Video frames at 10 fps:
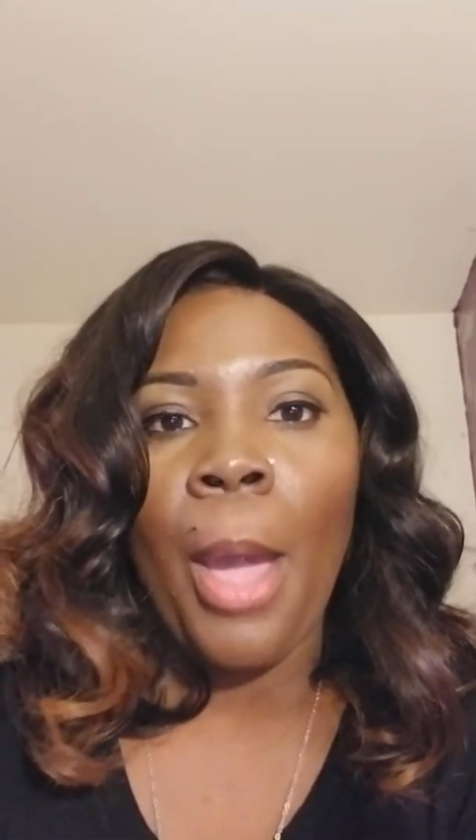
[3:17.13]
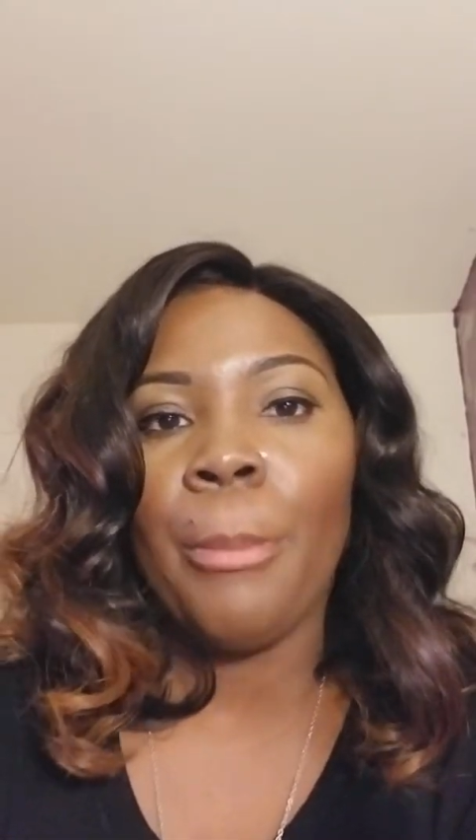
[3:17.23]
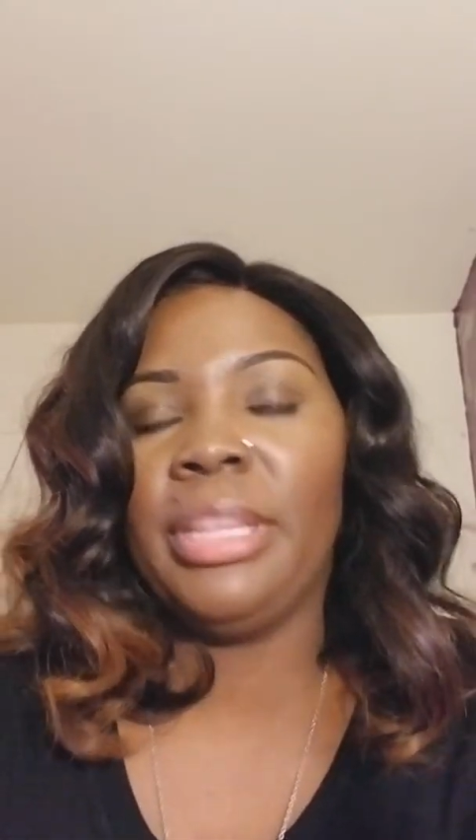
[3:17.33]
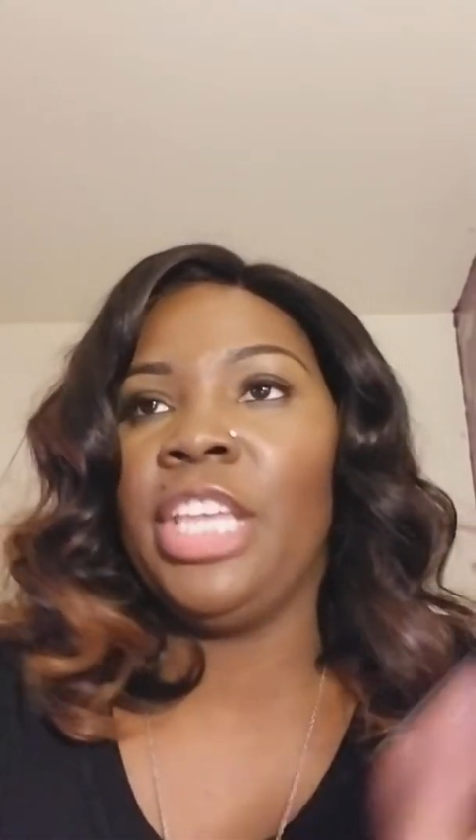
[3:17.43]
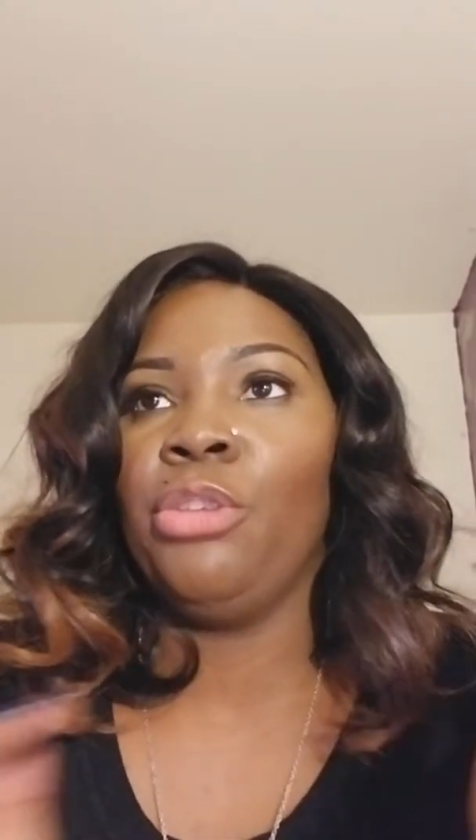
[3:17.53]

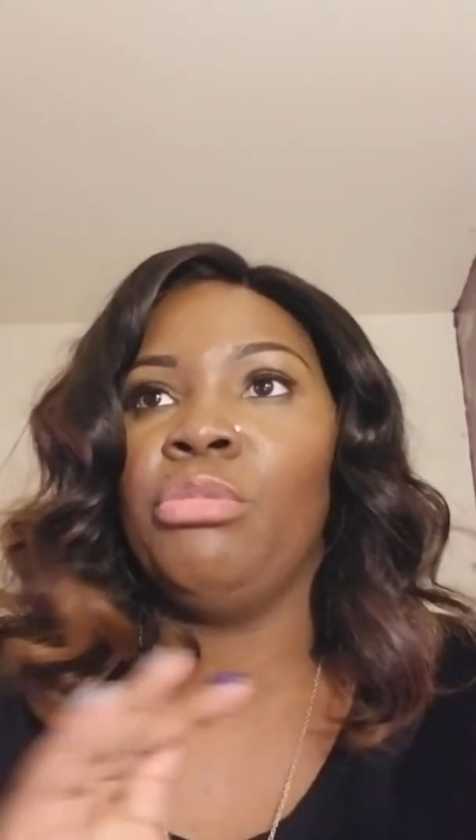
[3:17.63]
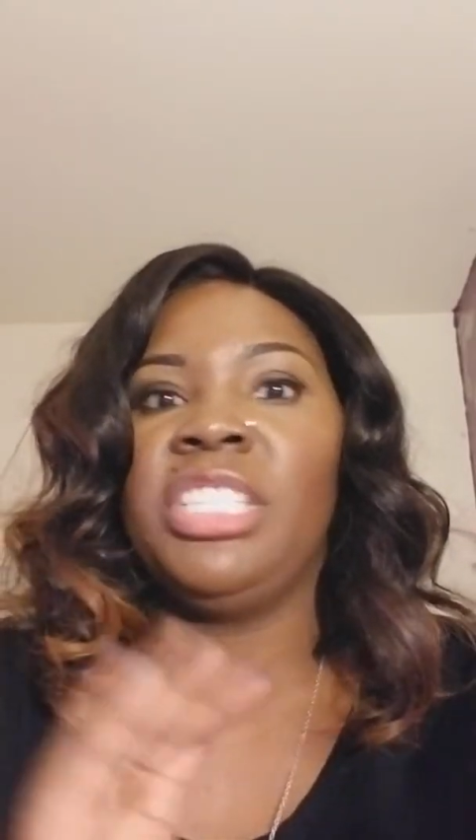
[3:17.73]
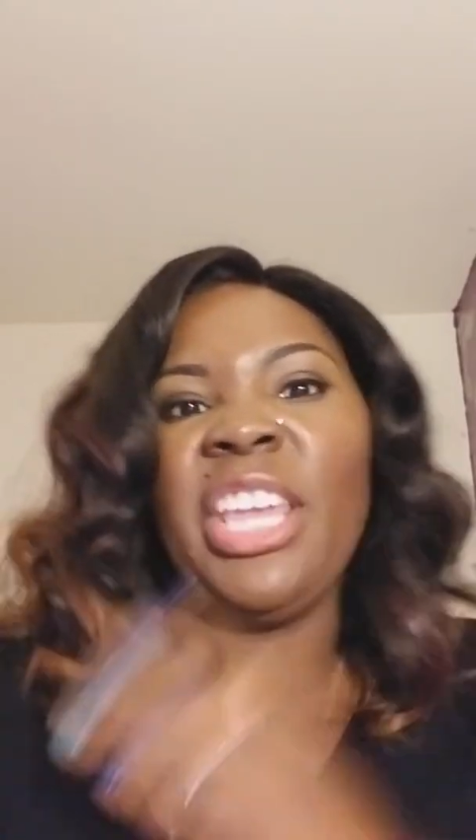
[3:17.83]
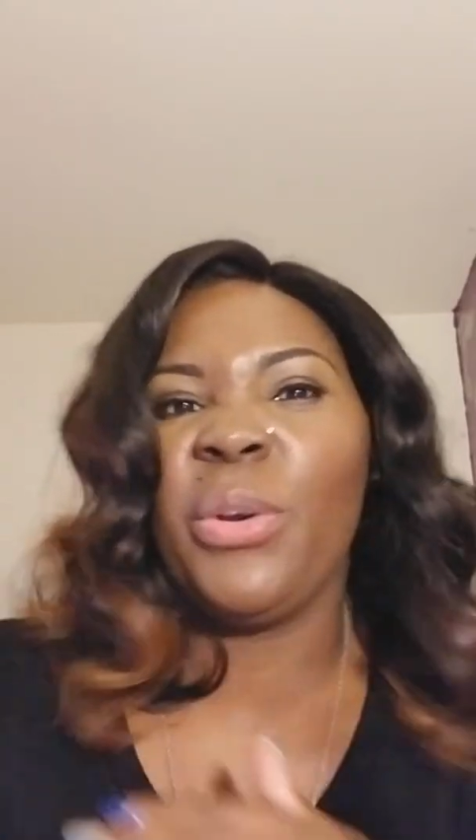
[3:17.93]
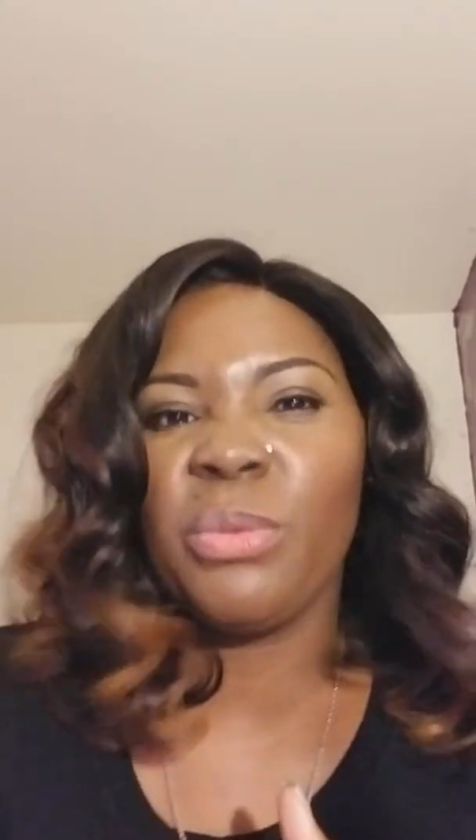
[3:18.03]
But then you
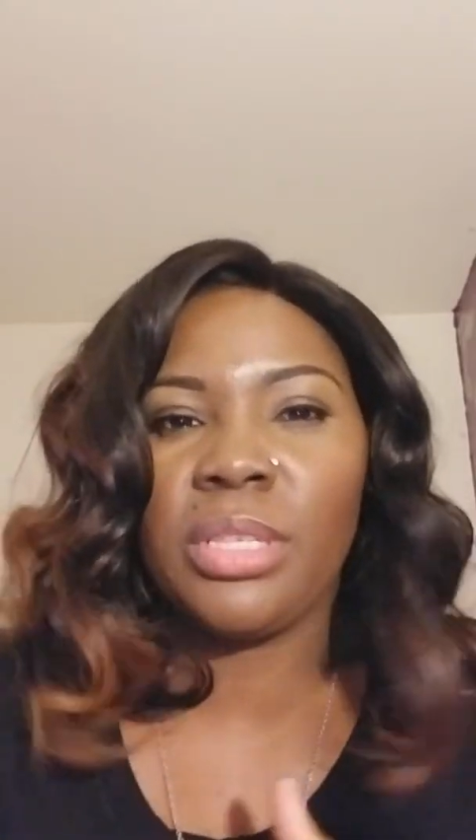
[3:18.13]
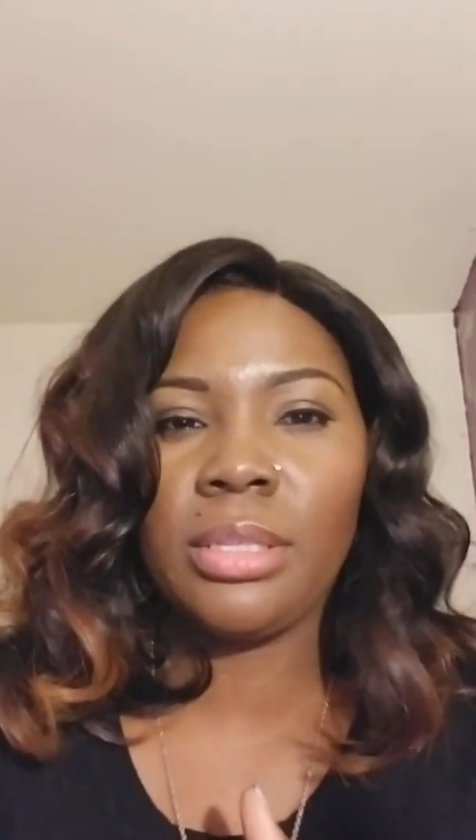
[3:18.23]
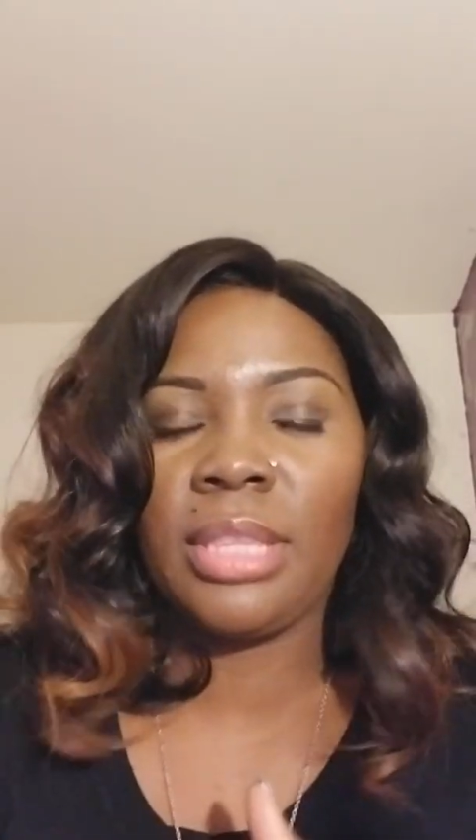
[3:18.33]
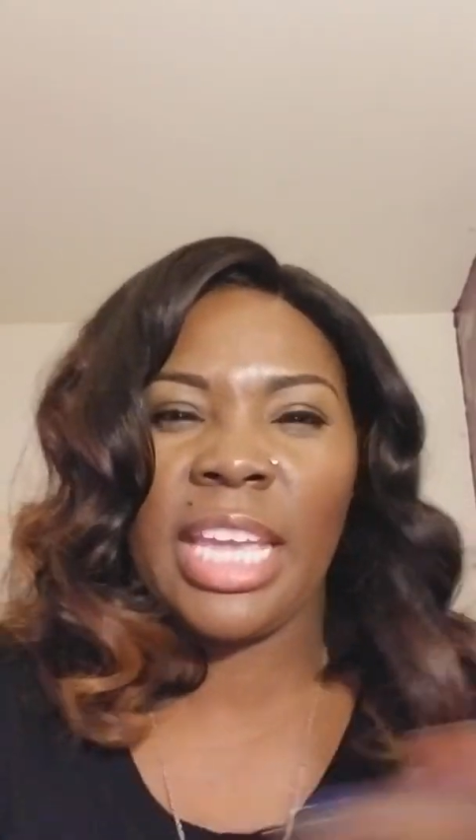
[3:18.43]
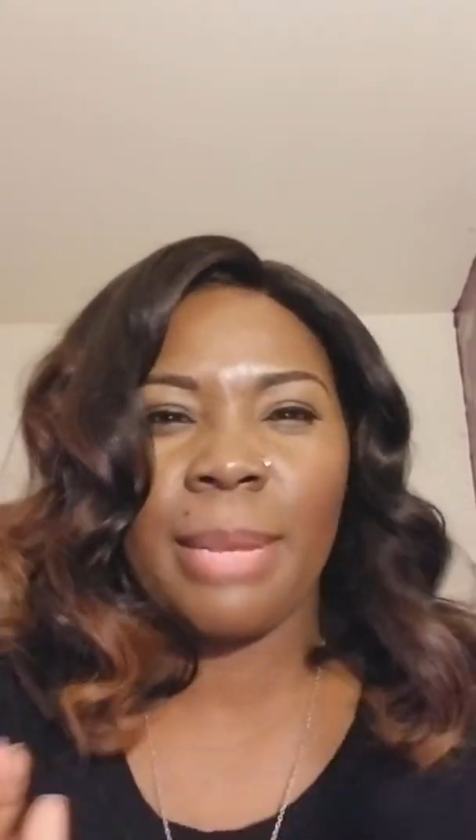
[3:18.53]
still
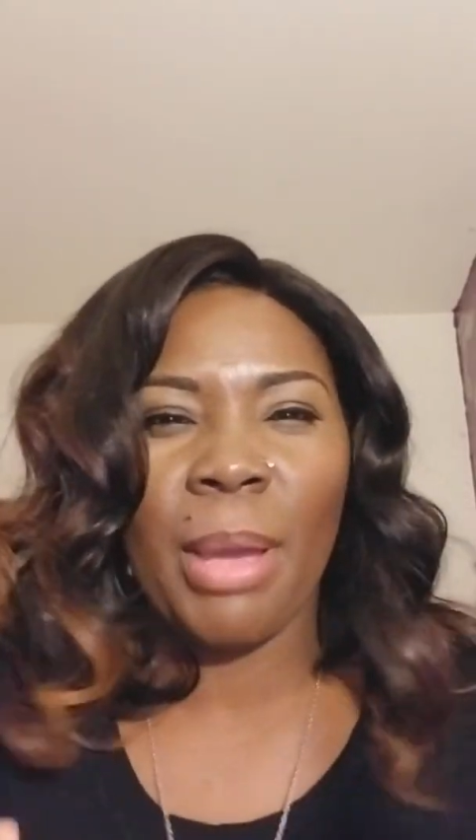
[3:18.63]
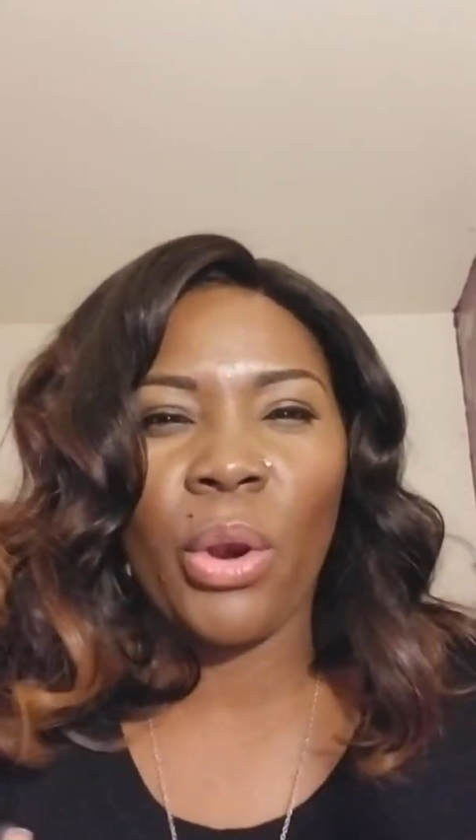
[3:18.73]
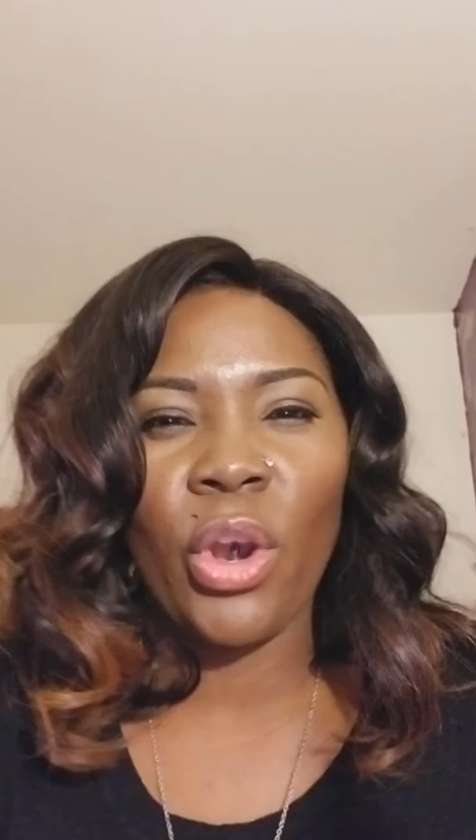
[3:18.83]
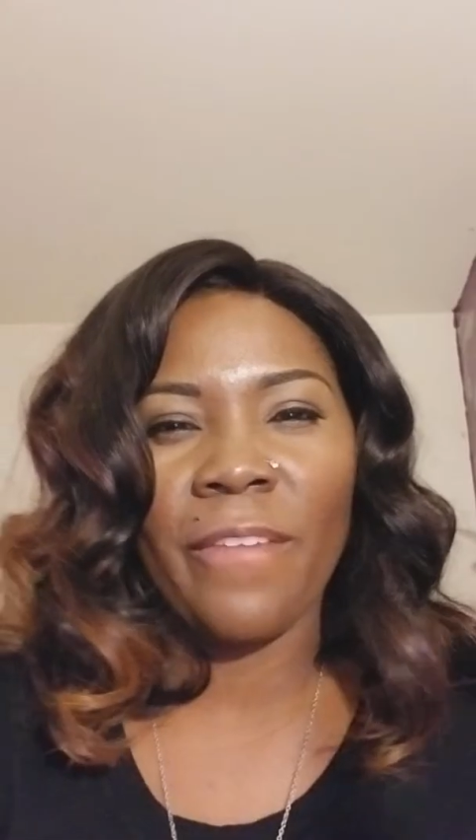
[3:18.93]
thinking about all